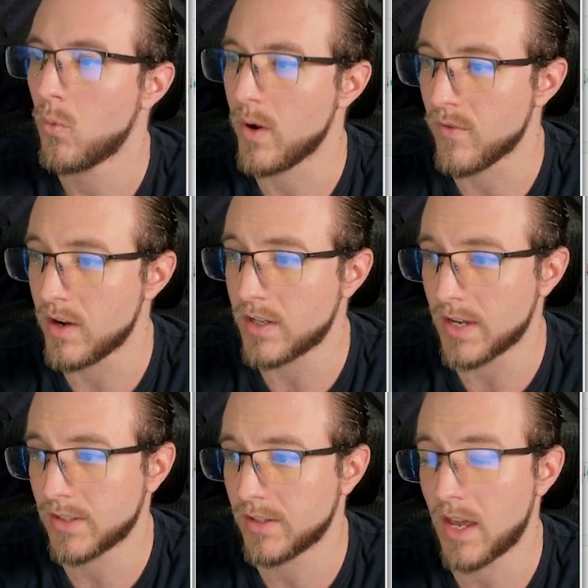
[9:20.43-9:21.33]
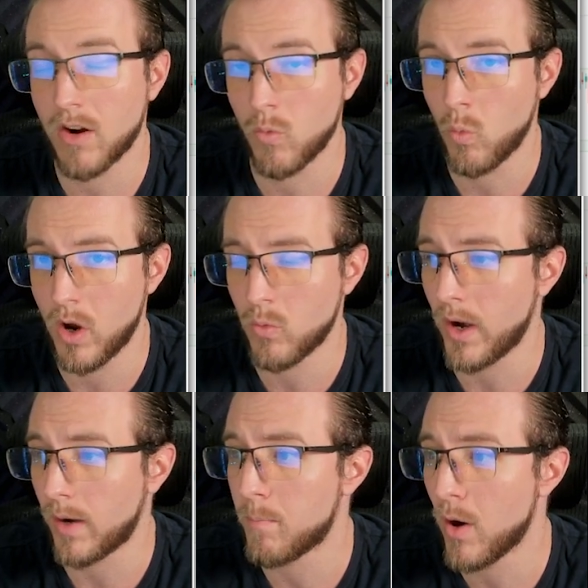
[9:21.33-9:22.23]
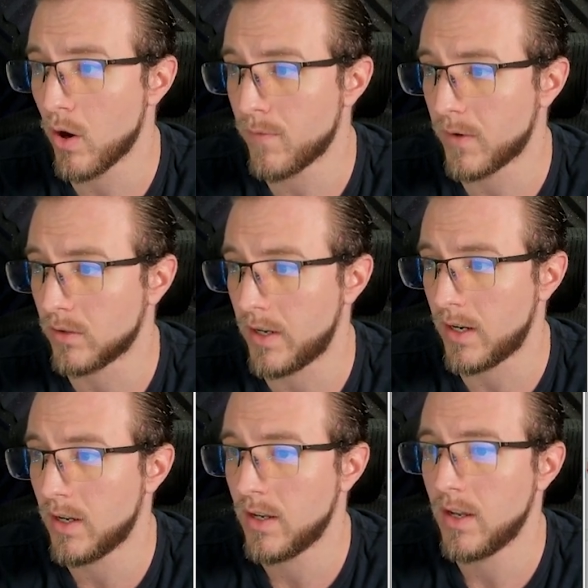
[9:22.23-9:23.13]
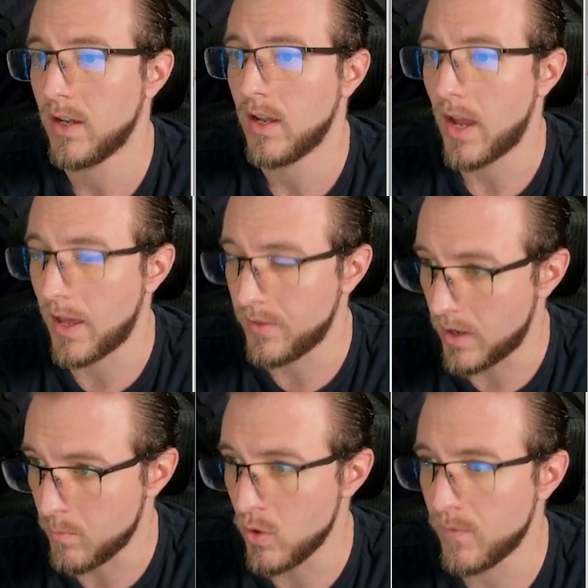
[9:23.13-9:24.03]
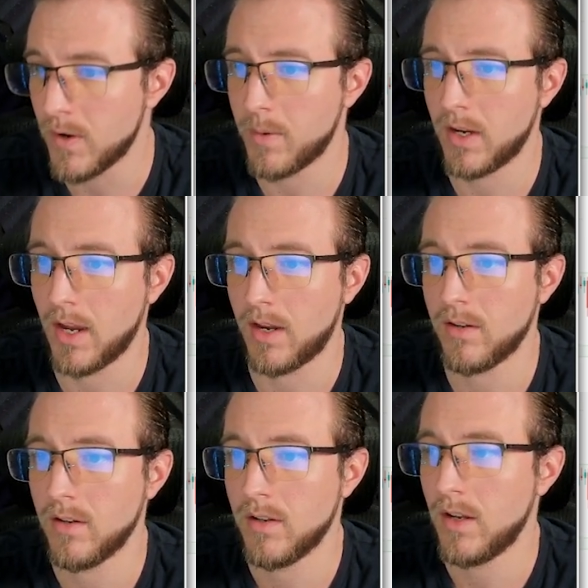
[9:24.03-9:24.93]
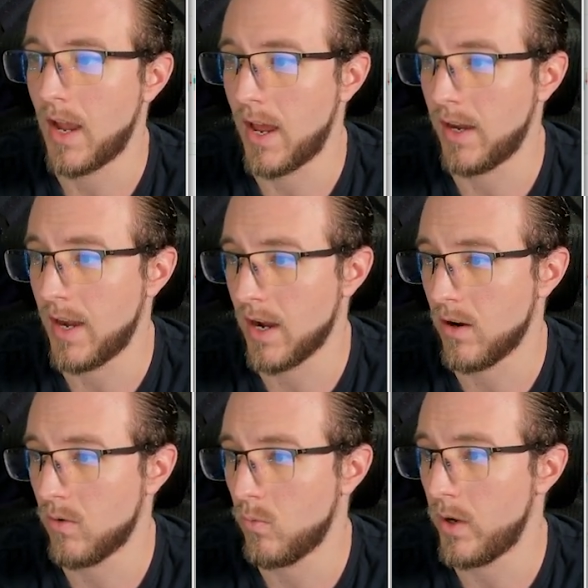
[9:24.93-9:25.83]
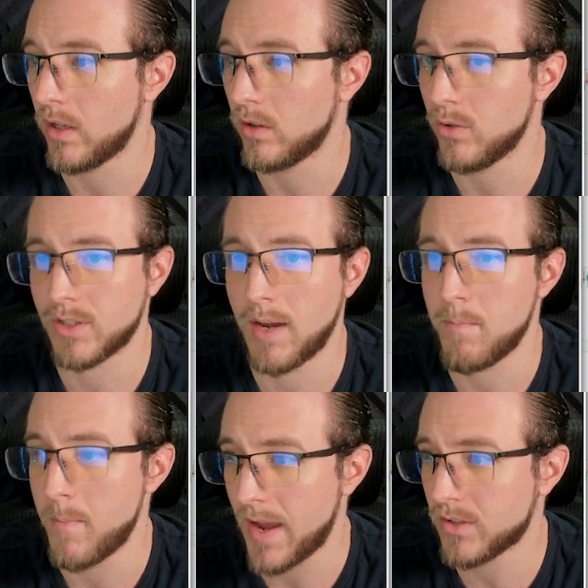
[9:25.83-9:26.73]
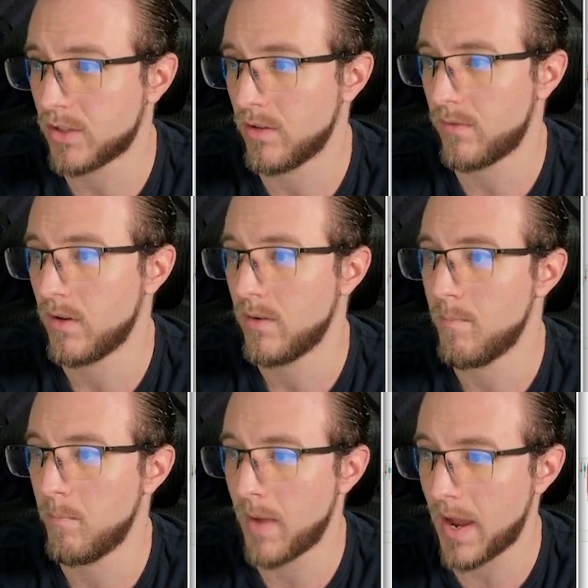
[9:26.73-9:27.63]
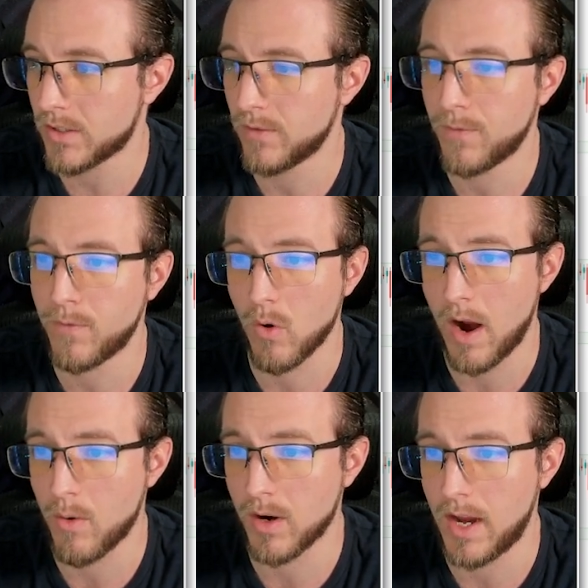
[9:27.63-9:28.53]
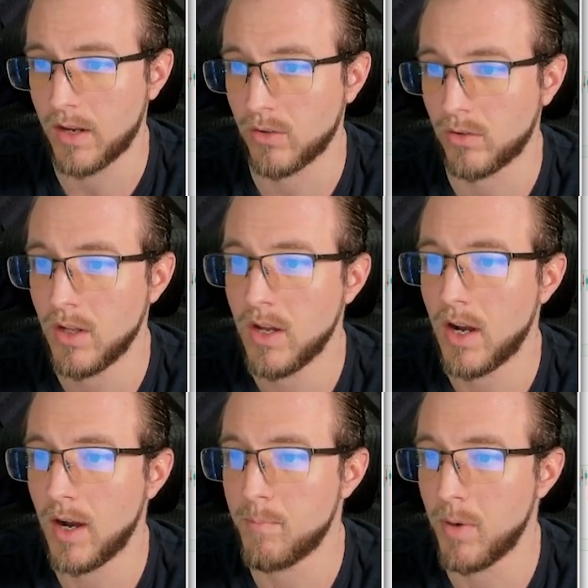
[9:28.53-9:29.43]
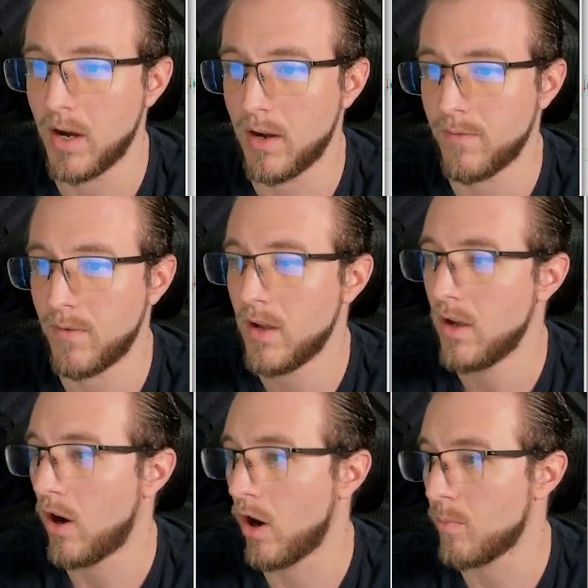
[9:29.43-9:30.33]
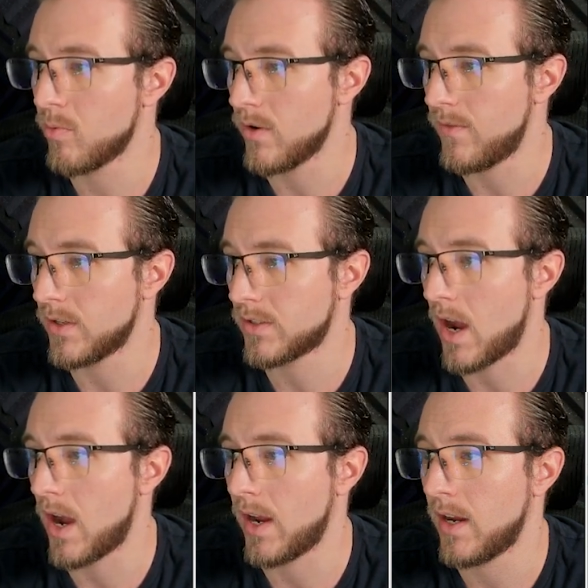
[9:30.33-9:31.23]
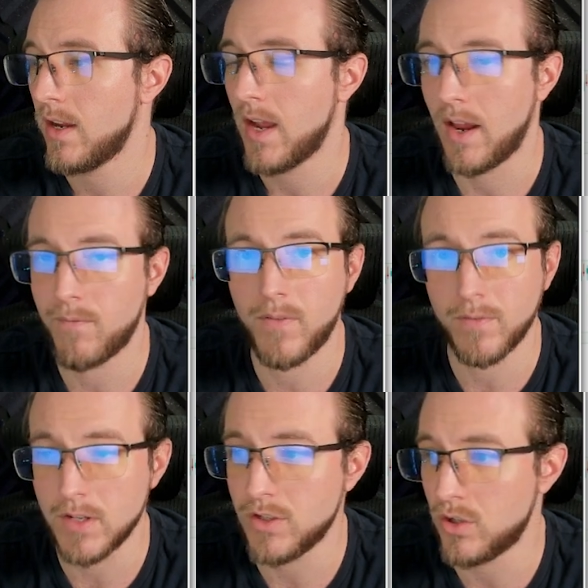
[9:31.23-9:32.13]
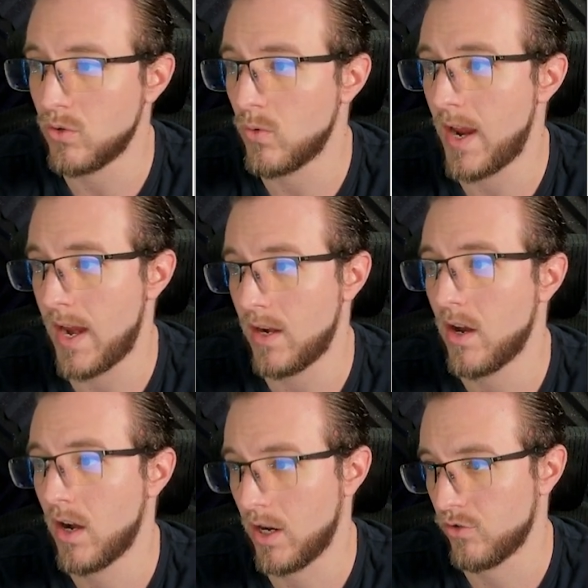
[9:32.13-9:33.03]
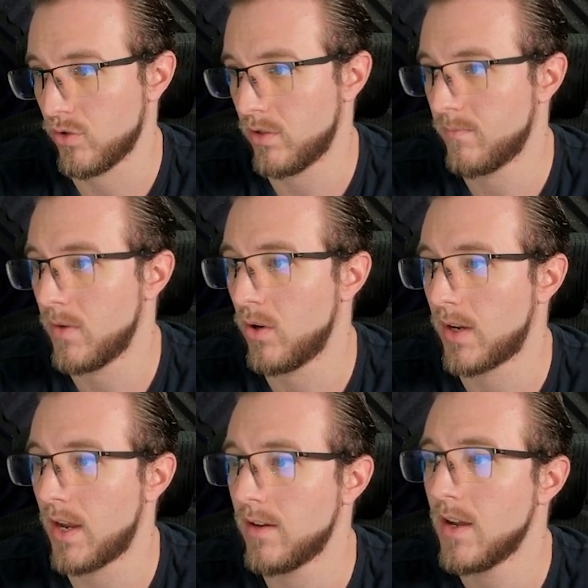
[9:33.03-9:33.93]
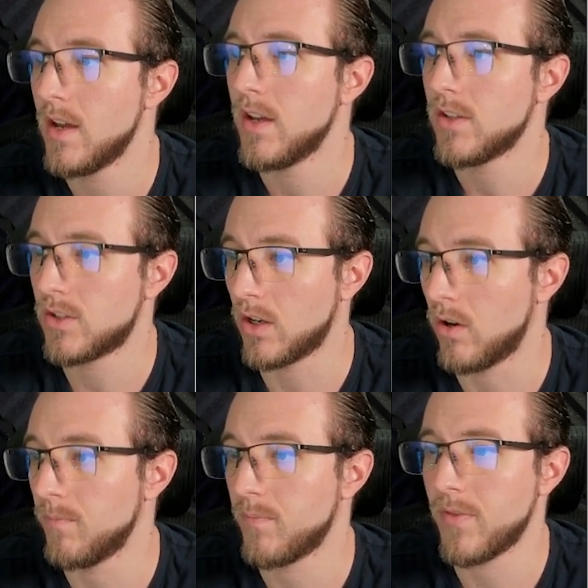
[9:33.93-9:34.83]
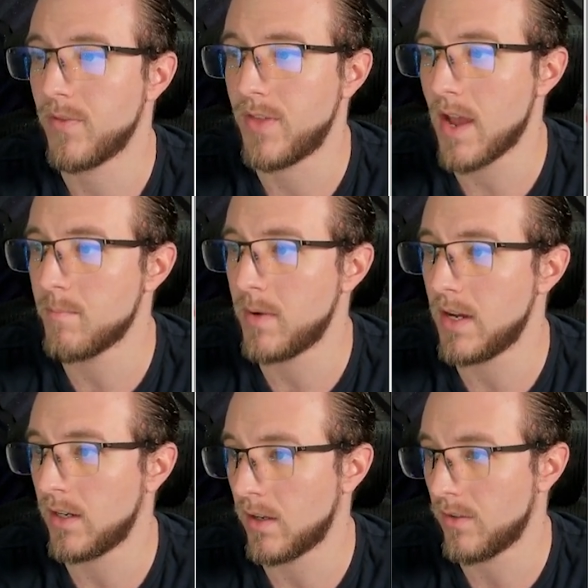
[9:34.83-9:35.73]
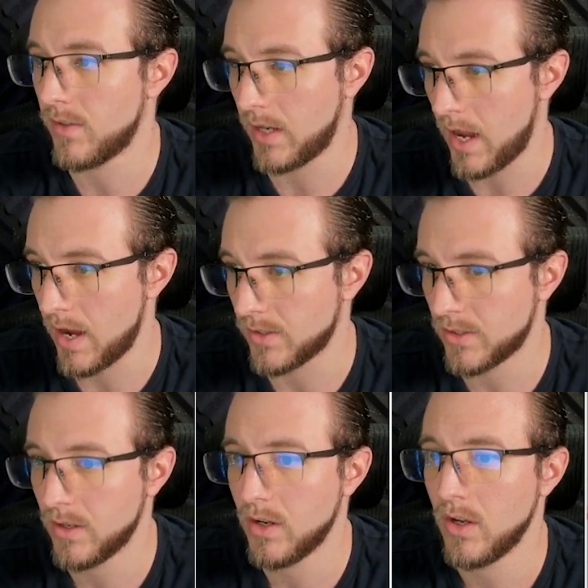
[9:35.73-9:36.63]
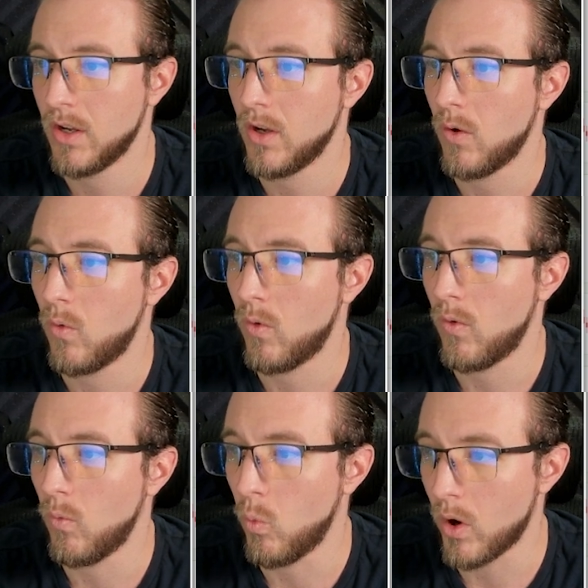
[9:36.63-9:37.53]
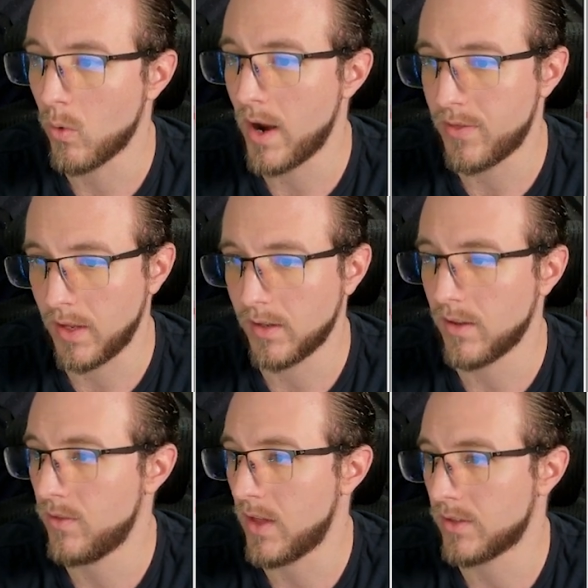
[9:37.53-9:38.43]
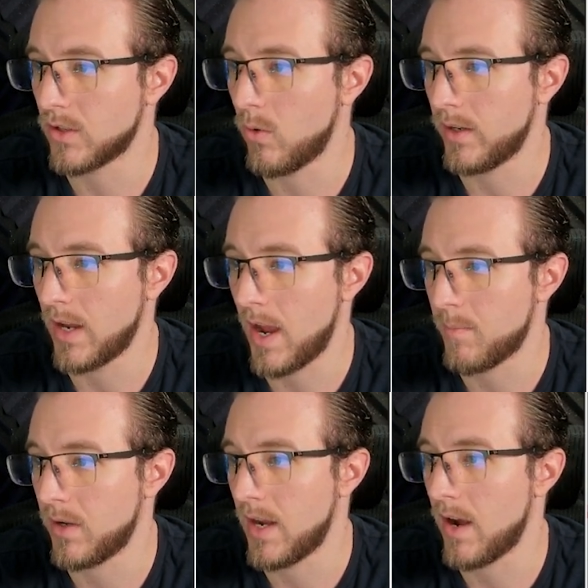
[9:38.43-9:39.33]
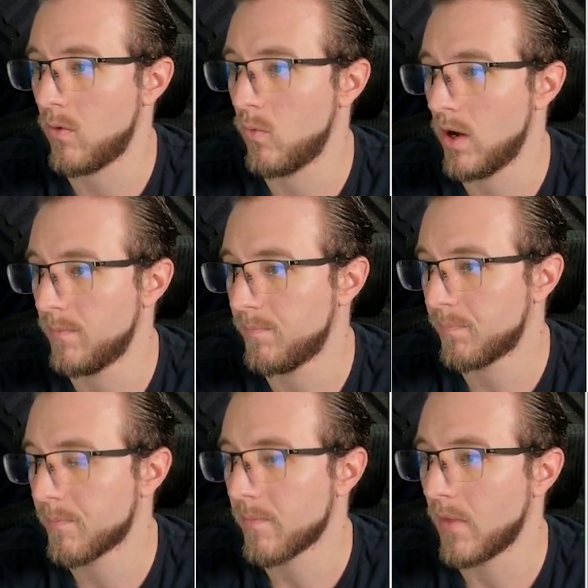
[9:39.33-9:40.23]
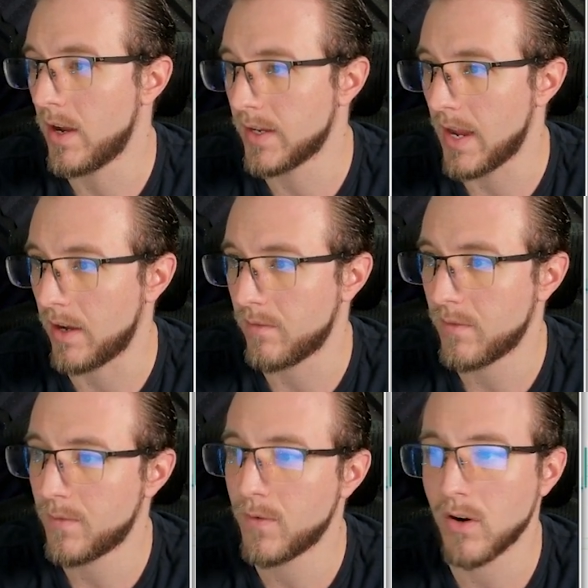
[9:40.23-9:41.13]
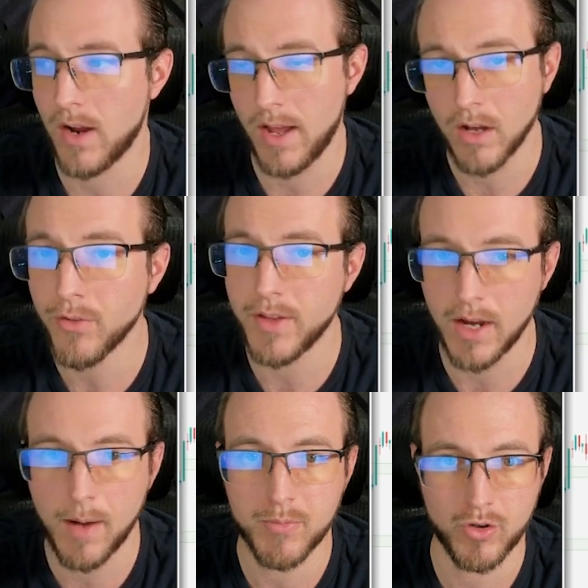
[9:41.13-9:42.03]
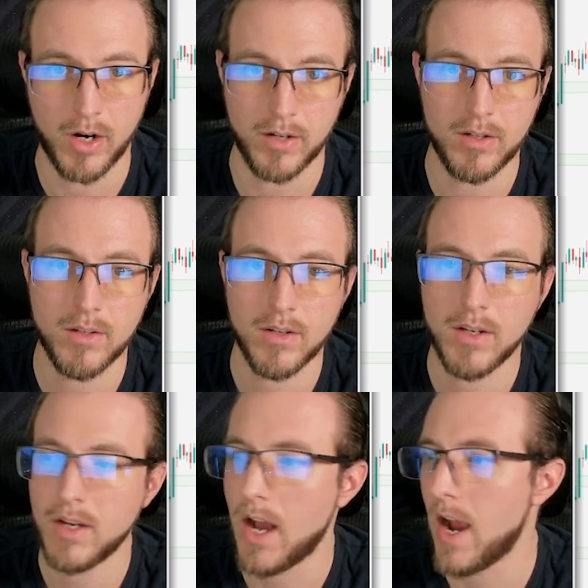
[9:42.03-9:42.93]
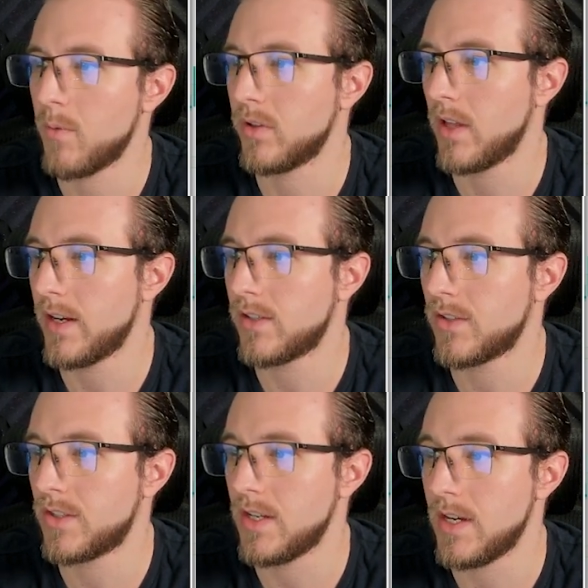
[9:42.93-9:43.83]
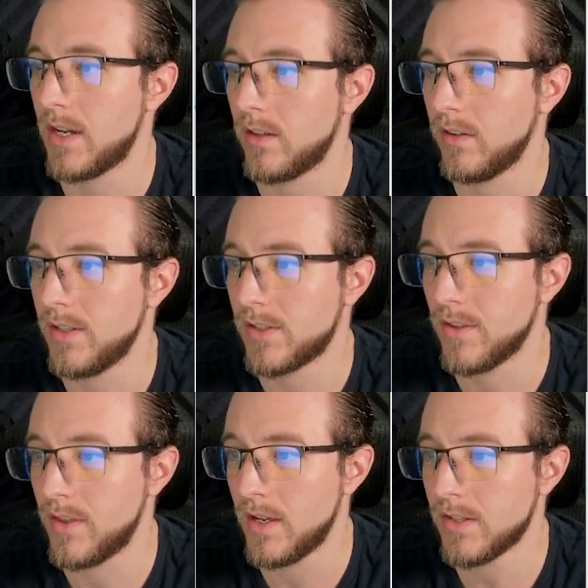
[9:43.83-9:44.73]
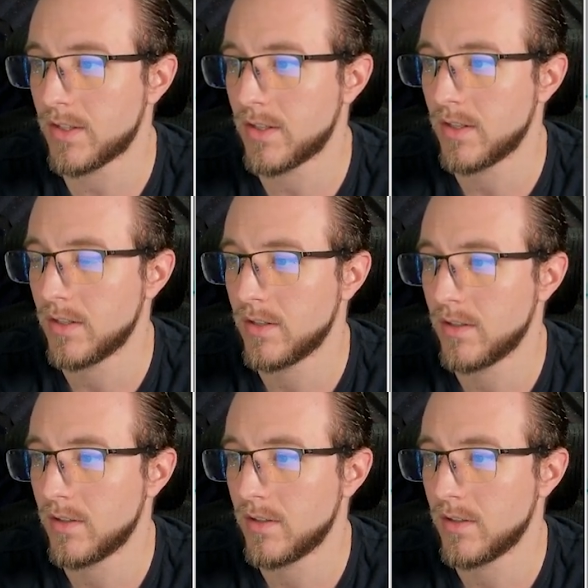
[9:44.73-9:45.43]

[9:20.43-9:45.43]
We retested that on one wick perfectly and then moved up again. And now we closed a massive 4-hour candle above our previous high at 52,800. Okay. So that being the case, what do I think that's going to happen now? Well, again, for a healthy uptrend, I would like to see at least this